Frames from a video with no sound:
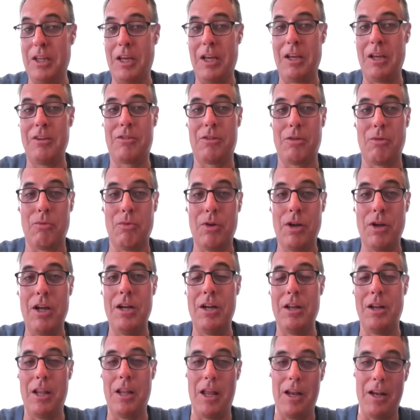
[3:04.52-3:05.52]
things to
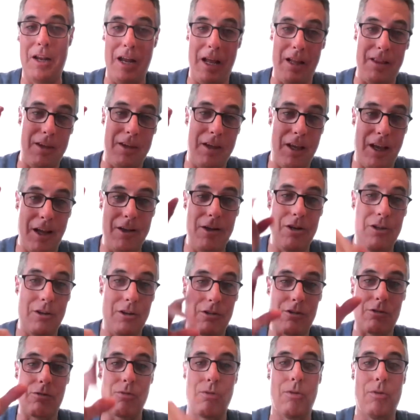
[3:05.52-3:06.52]
read, and then at the end you
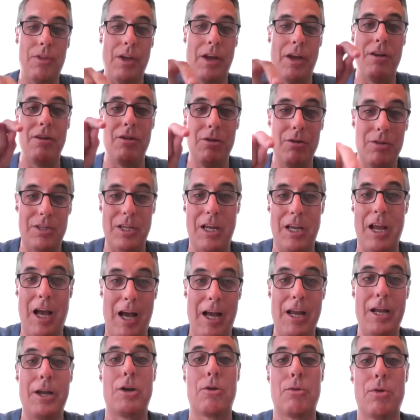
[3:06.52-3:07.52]
just scroll down and you say,
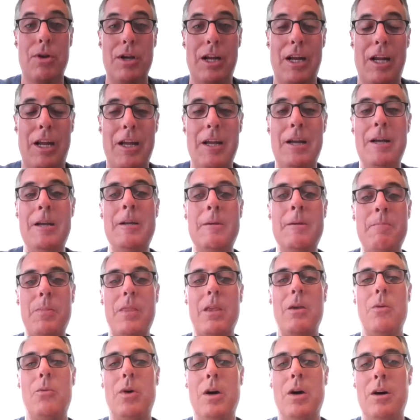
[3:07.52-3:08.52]
I agree.
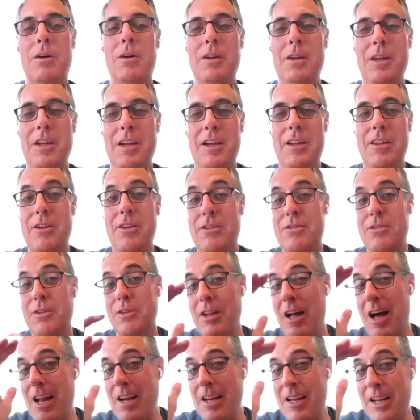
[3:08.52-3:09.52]
Well, there's a
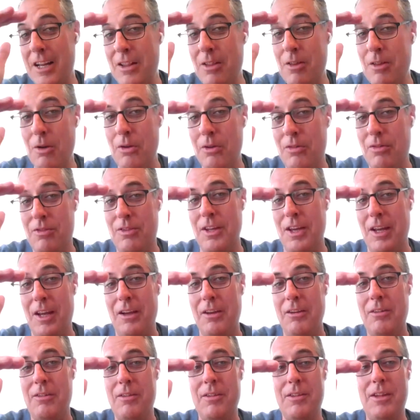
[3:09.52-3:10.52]
lot in those
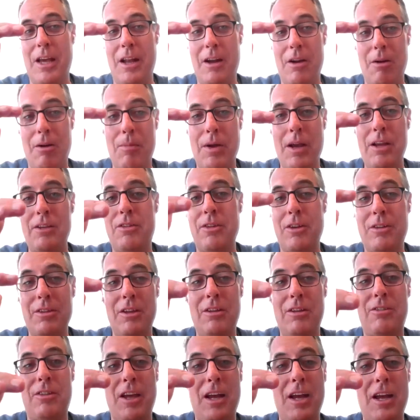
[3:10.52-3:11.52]
things that are
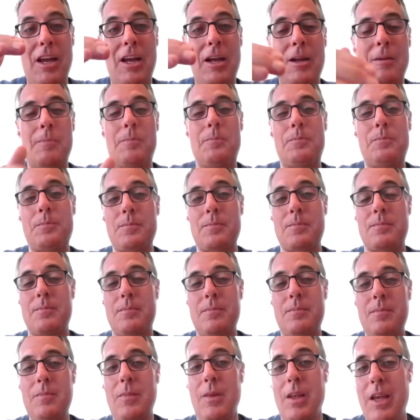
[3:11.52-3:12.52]
basically saying,
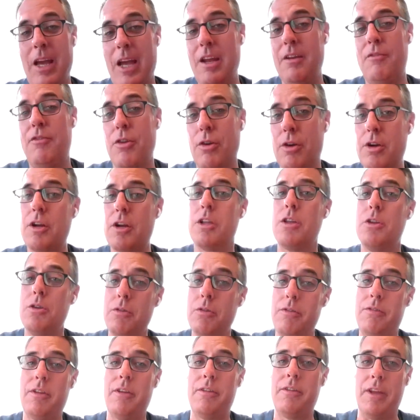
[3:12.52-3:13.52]
hey, if you're going to
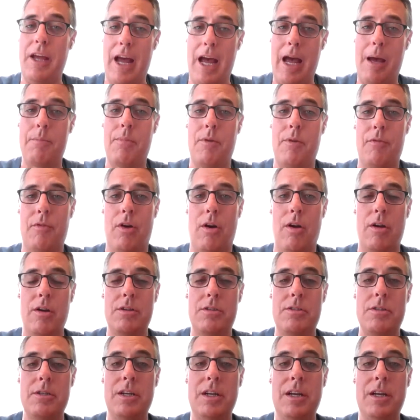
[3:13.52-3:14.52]
use this app of ours,